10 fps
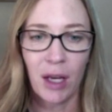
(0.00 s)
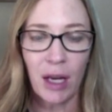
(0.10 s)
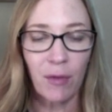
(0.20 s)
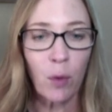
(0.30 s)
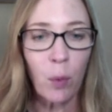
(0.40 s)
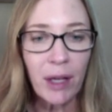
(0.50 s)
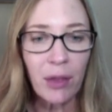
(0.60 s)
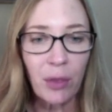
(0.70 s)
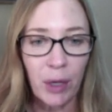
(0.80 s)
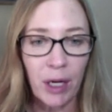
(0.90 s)
Now, for week
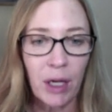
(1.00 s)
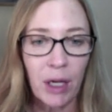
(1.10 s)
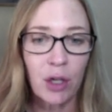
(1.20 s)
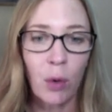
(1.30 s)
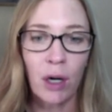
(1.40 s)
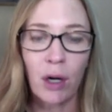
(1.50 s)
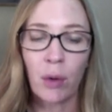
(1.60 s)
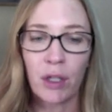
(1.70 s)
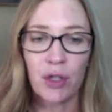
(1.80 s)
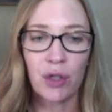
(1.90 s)
3, you are
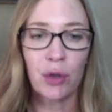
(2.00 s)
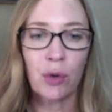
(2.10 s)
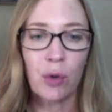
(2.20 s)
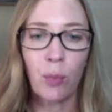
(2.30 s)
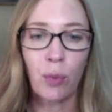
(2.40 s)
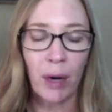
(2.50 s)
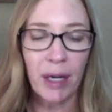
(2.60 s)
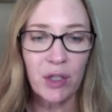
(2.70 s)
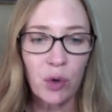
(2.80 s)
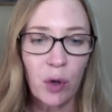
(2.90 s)
going to
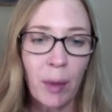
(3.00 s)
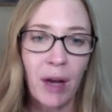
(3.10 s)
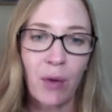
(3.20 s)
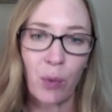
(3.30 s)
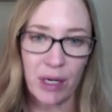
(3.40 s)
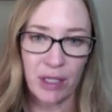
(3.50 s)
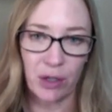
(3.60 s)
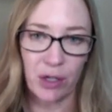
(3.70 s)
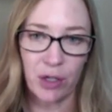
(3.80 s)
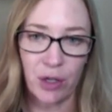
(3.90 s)
brainstorm and
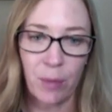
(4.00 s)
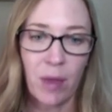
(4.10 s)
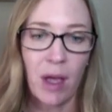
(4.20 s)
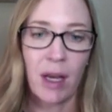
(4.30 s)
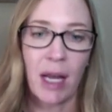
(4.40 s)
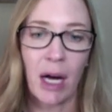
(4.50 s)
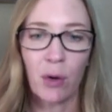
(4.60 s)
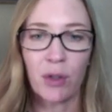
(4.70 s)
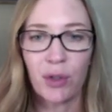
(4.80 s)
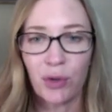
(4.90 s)
research.
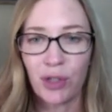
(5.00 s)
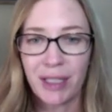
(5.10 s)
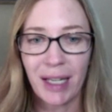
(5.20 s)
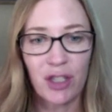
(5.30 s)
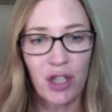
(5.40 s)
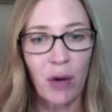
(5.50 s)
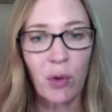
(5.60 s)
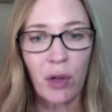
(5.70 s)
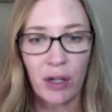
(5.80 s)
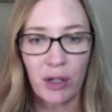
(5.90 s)
Now, to just get a
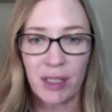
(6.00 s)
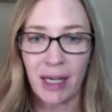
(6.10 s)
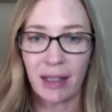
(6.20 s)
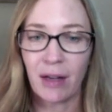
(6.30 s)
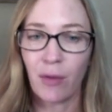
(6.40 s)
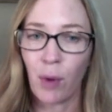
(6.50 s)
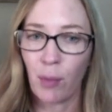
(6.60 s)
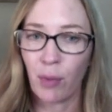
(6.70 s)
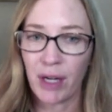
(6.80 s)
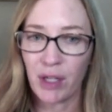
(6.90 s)
general understanding of
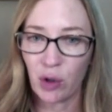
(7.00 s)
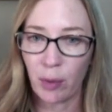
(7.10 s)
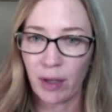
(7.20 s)
what brainstorming